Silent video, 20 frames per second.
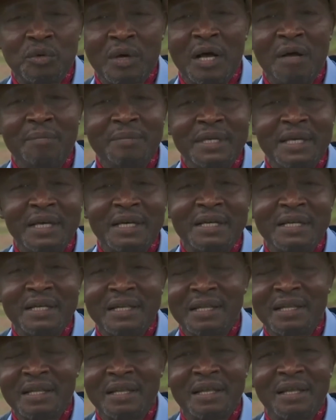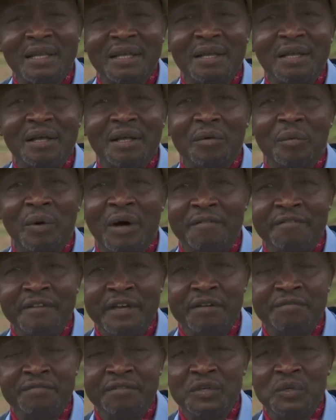to come here were
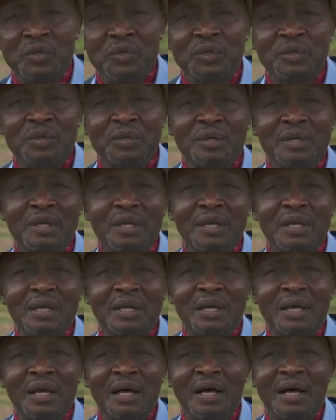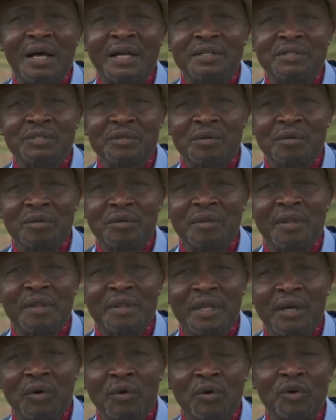very few, and so
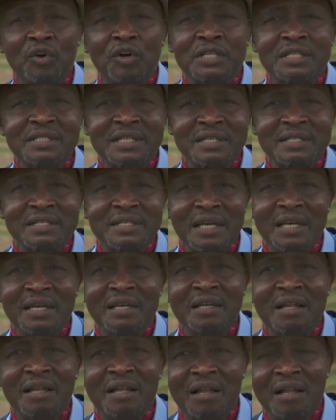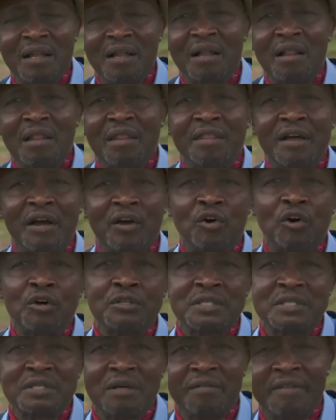they could not sustain the
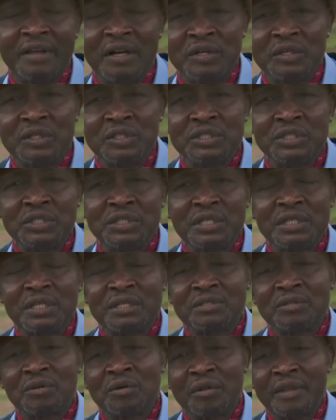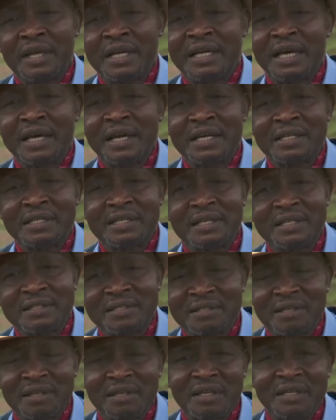cost of the lodge. So the
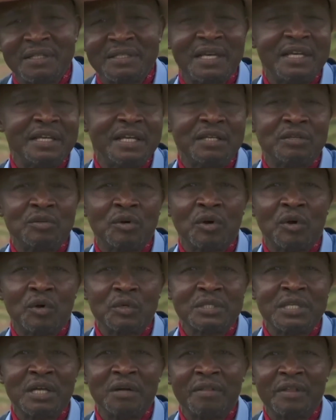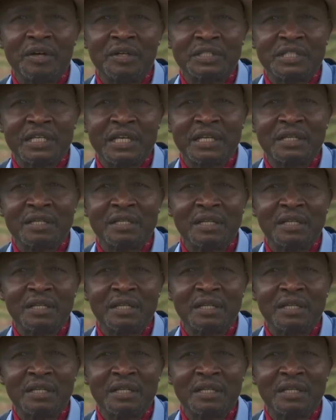directors decided to close down the hotel.